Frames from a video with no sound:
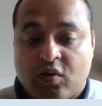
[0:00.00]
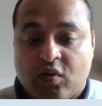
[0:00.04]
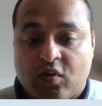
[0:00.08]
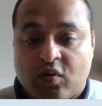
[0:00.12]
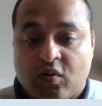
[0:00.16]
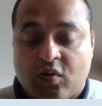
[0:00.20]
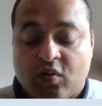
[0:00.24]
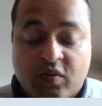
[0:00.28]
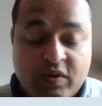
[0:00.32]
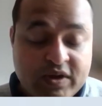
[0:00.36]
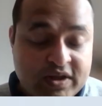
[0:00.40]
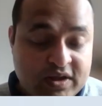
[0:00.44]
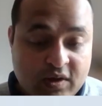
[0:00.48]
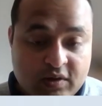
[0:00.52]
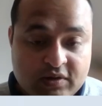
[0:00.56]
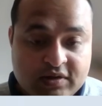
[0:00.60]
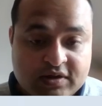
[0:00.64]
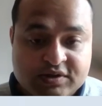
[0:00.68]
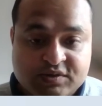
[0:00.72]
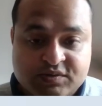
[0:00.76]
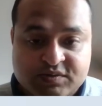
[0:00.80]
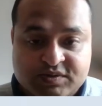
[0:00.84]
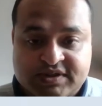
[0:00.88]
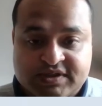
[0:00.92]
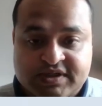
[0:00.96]
We thought
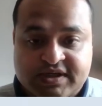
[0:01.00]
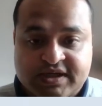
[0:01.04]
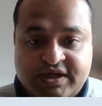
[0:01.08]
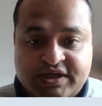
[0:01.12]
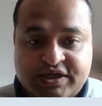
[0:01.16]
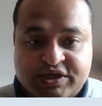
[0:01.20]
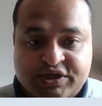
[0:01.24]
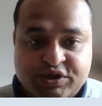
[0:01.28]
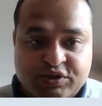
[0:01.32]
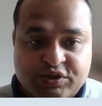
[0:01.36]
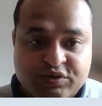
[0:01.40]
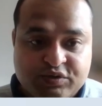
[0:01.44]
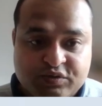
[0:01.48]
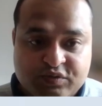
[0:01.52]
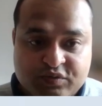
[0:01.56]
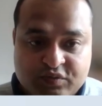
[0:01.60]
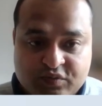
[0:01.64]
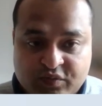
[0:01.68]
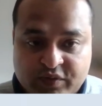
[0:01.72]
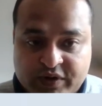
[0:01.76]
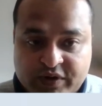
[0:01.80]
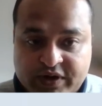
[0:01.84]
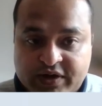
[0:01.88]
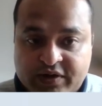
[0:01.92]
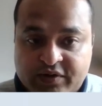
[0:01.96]
this was the issue.
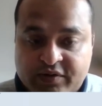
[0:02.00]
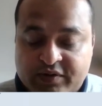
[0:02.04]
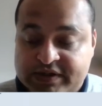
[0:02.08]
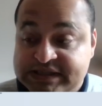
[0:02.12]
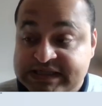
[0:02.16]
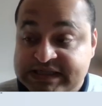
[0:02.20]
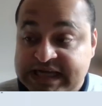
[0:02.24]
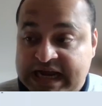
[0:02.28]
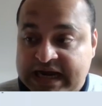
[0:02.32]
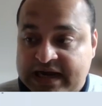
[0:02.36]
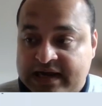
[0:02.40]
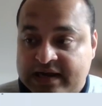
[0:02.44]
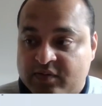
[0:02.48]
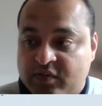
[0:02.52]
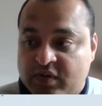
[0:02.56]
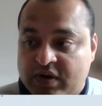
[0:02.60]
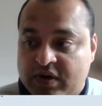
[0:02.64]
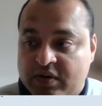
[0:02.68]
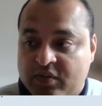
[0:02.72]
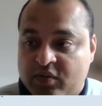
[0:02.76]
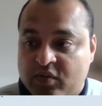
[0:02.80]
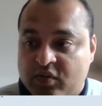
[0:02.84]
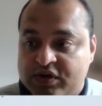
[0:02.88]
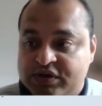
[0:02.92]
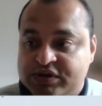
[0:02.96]
We didn't know exactly where
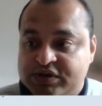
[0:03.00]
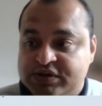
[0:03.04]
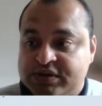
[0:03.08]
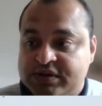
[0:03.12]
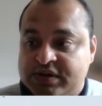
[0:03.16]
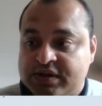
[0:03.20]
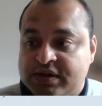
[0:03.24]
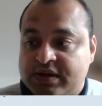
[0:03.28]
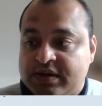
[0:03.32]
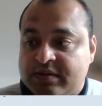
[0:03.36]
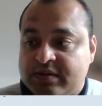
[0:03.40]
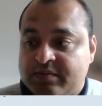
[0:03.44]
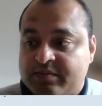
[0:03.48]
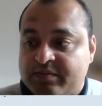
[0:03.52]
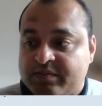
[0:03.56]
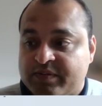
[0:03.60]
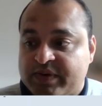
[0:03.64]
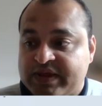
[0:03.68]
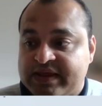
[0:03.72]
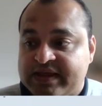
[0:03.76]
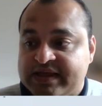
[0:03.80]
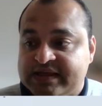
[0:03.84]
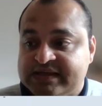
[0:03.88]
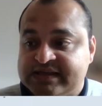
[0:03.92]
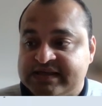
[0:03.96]
it was,
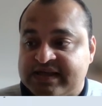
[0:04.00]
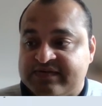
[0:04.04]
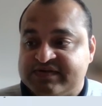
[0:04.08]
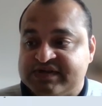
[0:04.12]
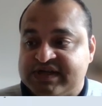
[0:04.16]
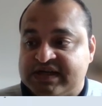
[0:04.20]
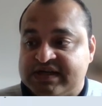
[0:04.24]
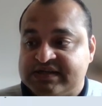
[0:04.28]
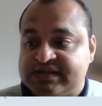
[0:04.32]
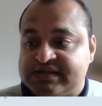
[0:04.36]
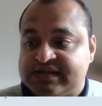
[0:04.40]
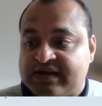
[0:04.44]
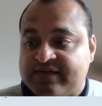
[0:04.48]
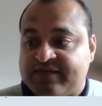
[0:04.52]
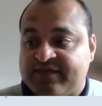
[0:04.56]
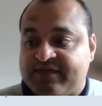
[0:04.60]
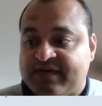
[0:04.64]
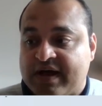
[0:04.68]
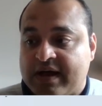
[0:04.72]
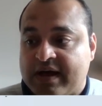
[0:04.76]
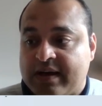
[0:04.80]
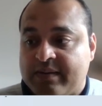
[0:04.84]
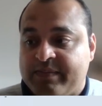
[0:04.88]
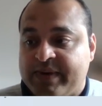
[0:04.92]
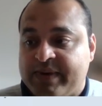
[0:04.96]
but this gives us a
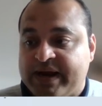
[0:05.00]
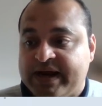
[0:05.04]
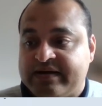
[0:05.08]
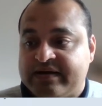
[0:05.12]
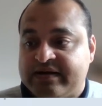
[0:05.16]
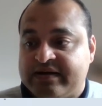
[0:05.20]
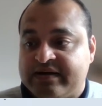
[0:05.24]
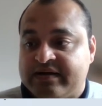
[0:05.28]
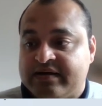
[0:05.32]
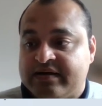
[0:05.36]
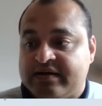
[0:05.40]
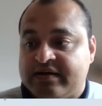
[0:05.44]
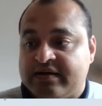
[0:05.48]
far better